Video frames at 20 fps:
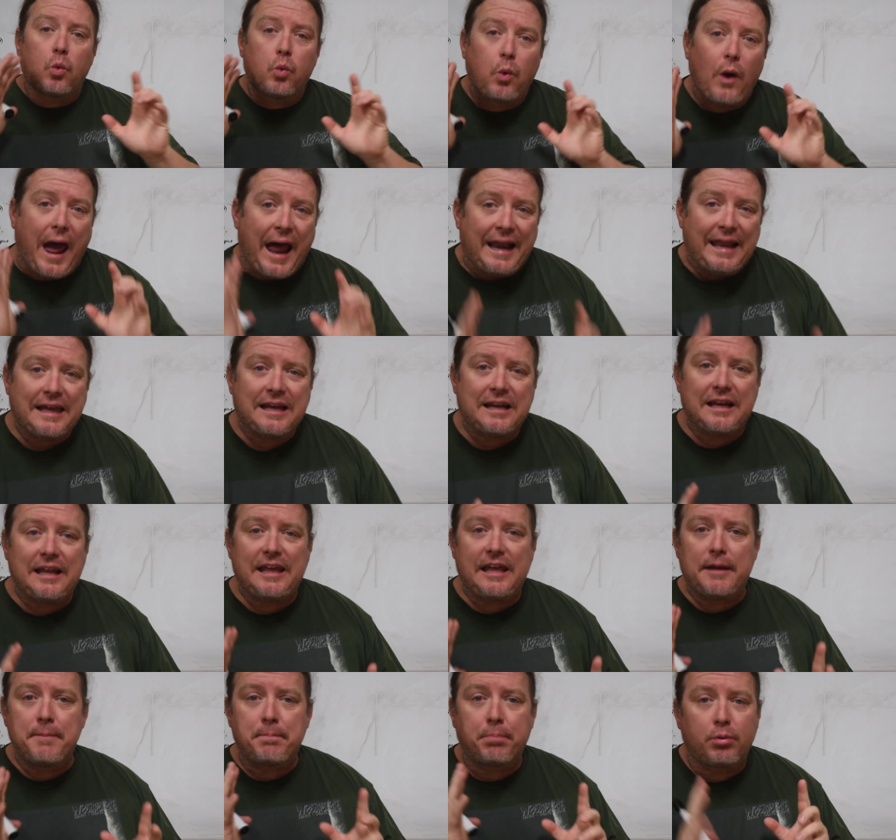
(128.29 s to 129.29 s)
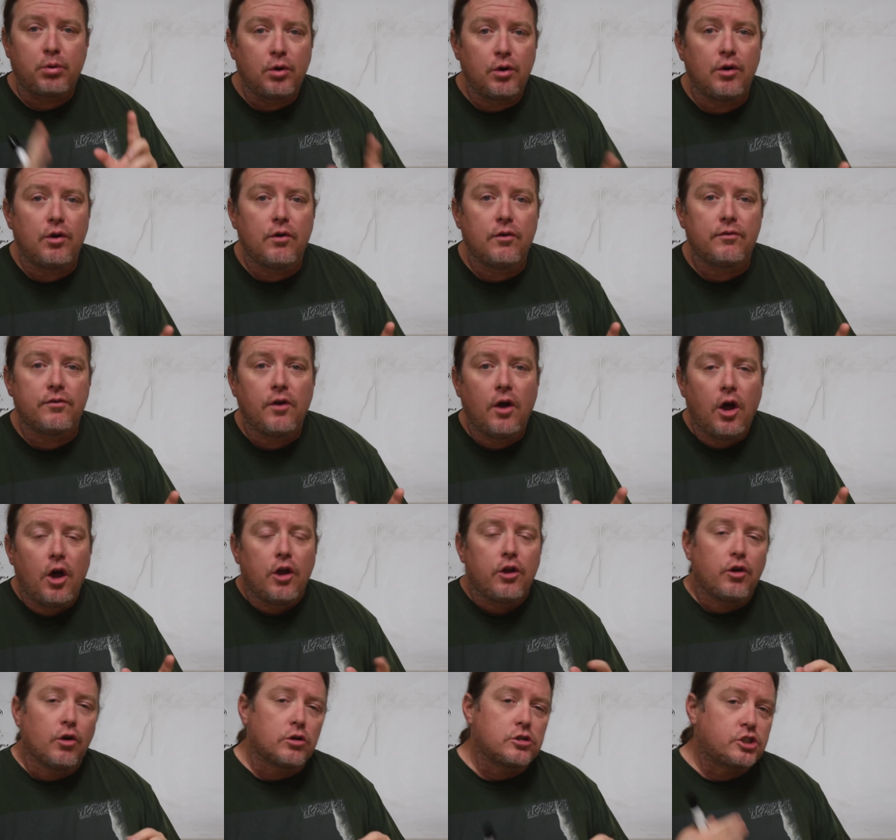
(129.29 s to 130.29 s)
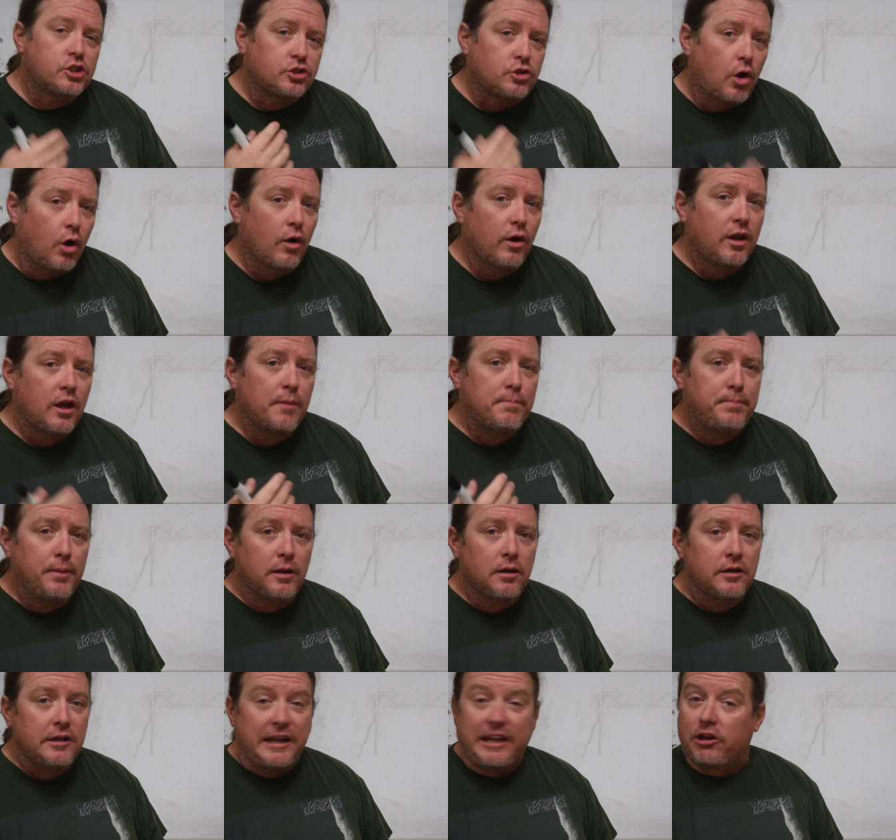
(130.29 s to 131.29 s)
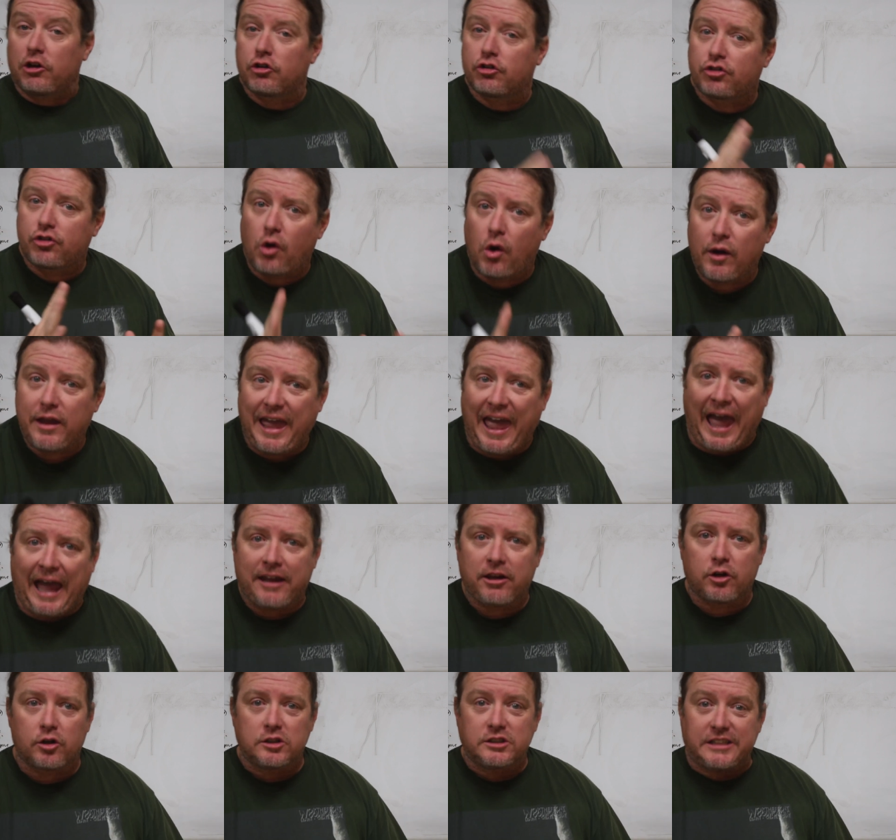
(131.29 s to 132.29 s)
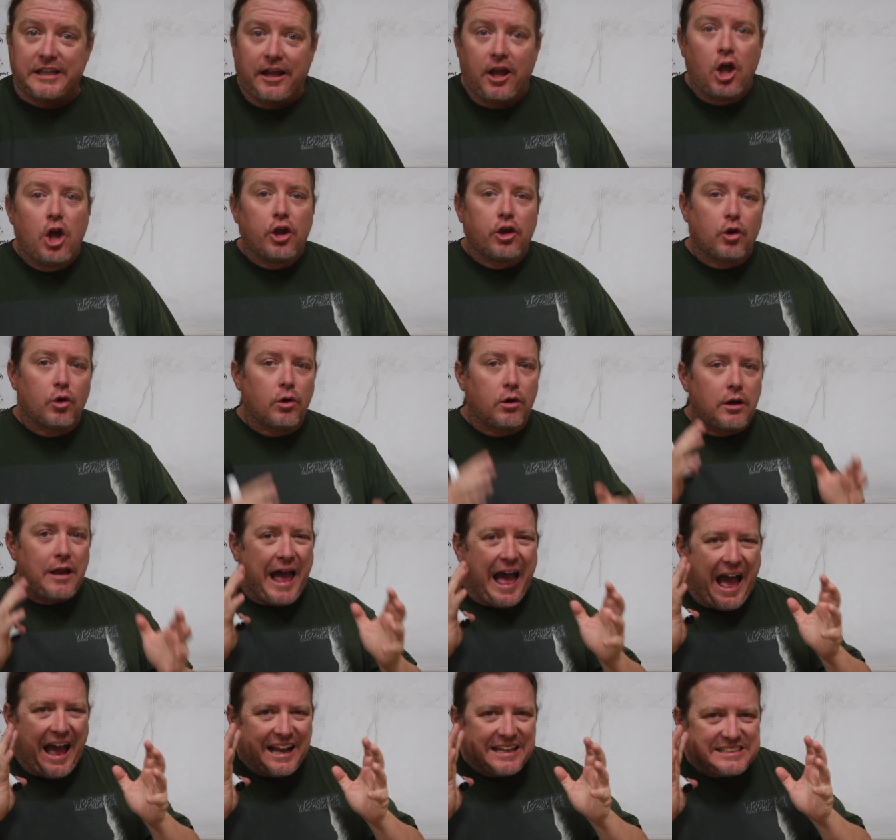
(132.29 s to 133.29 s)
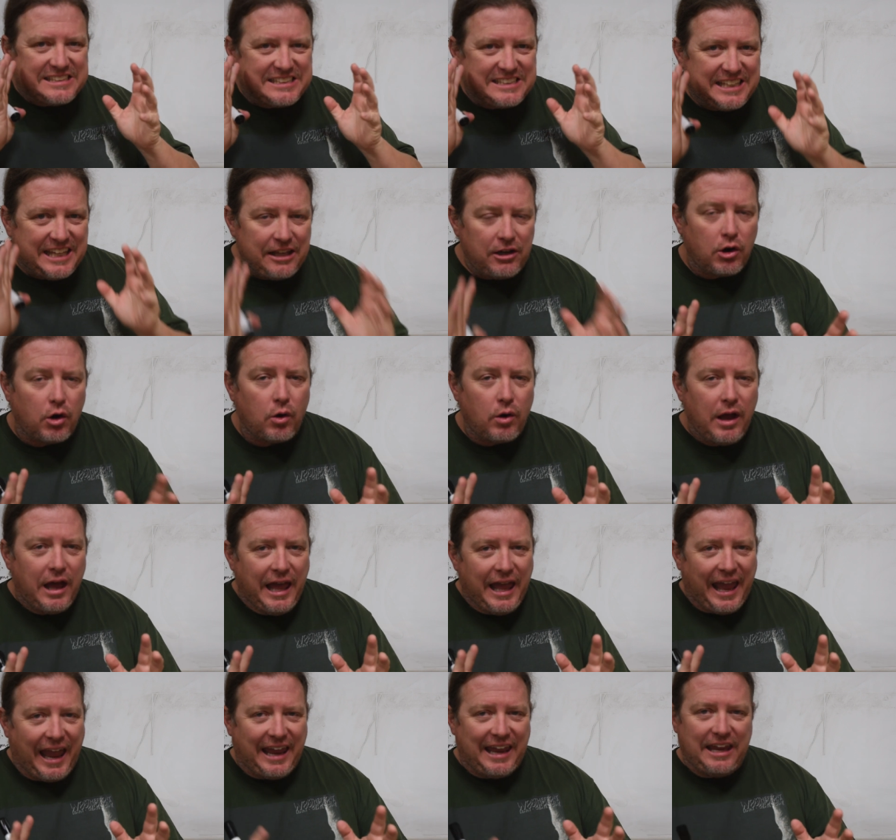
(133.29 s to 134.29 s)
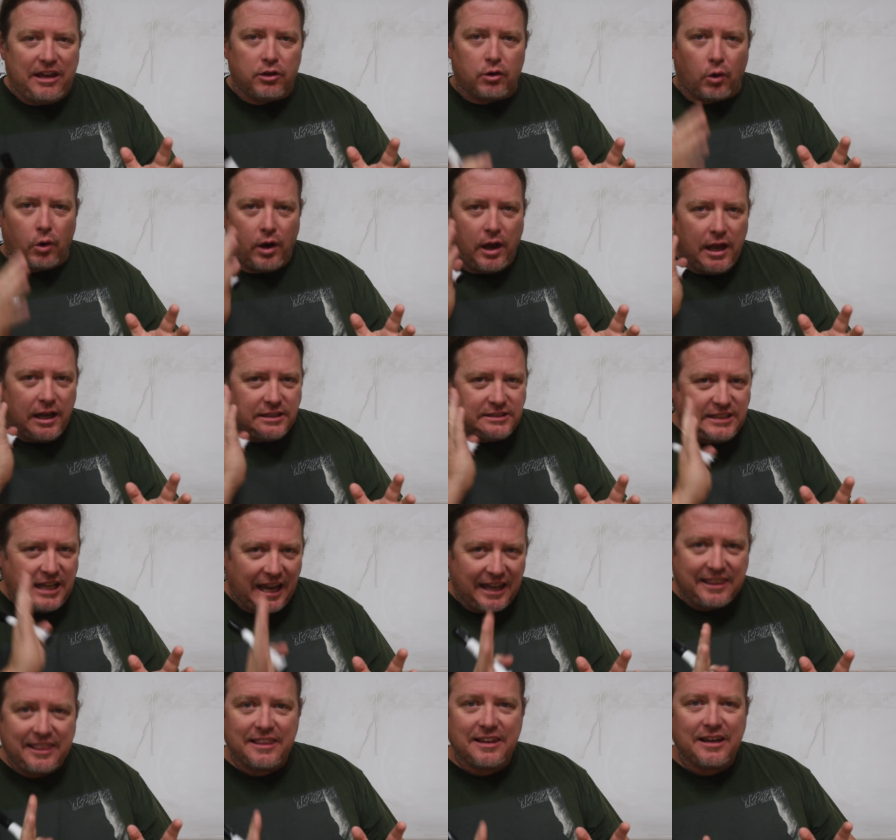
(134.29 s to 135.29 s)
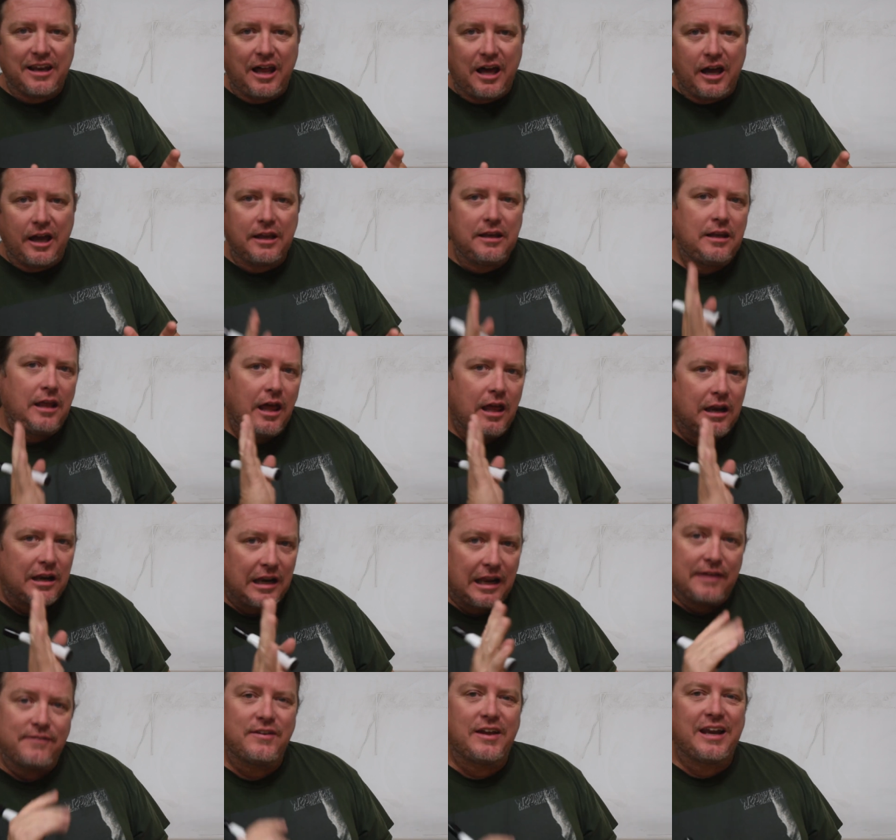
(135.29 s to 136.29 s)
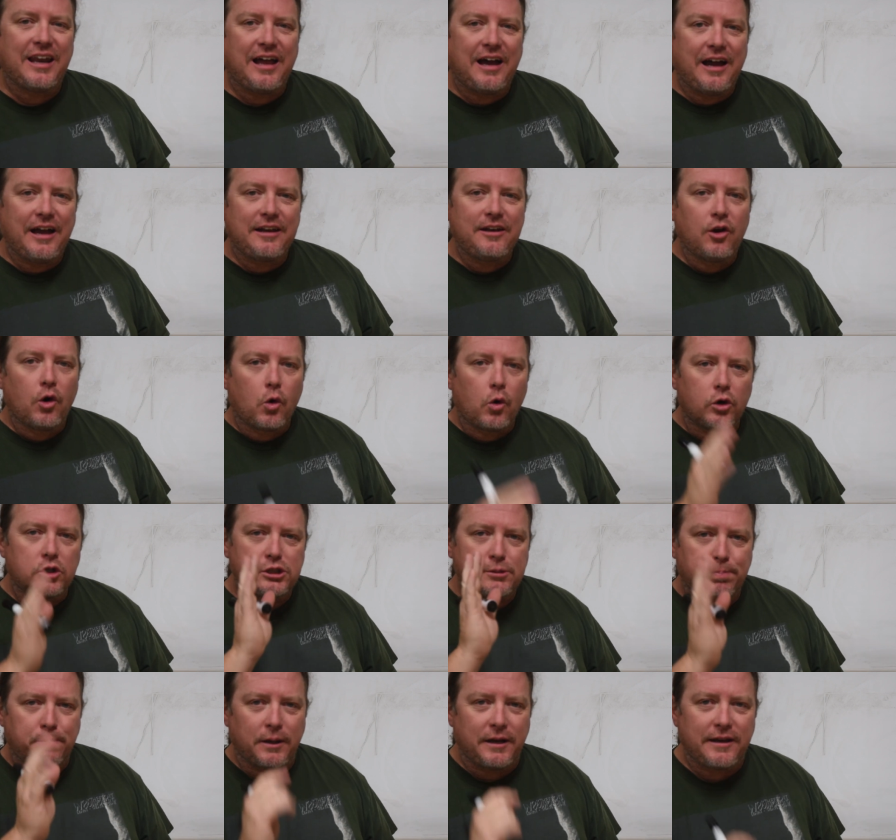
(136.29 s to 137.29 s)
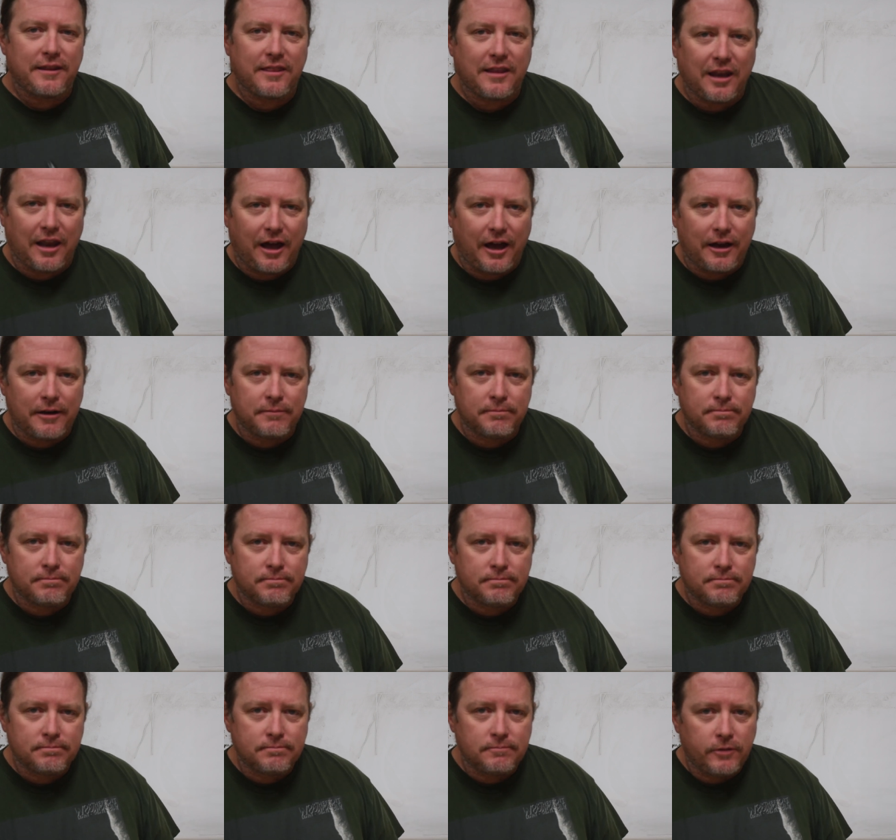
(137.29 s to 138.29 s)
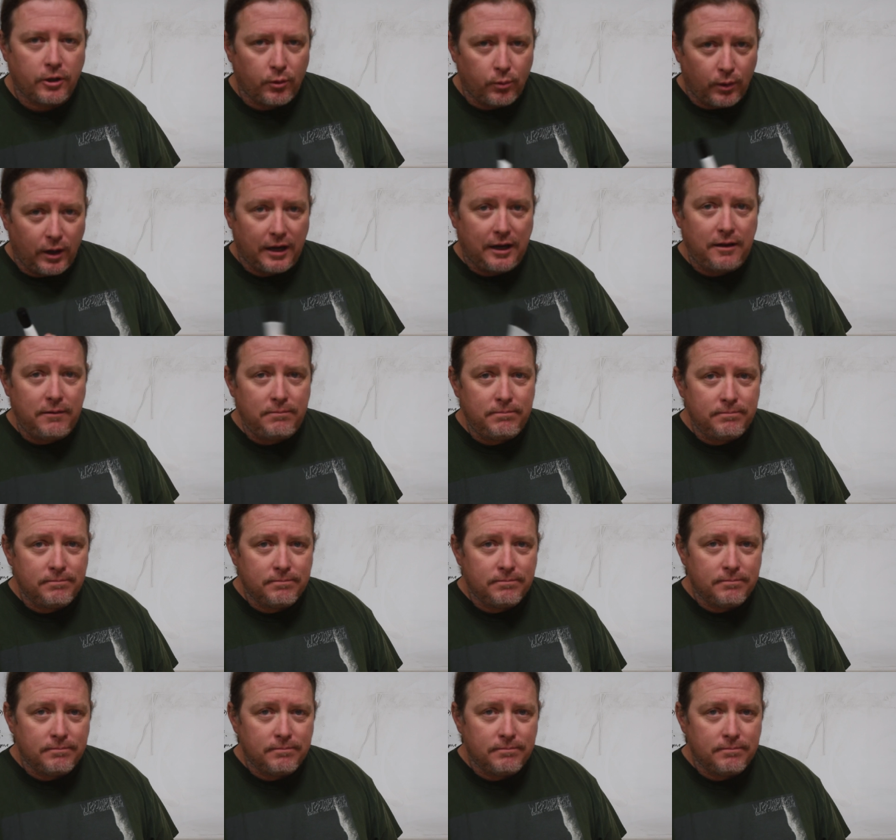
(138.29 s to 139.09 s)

radically improve your sawing ability, your sawing accuracy, your skill at either taking the line, leading line, or splitting the line. You ready?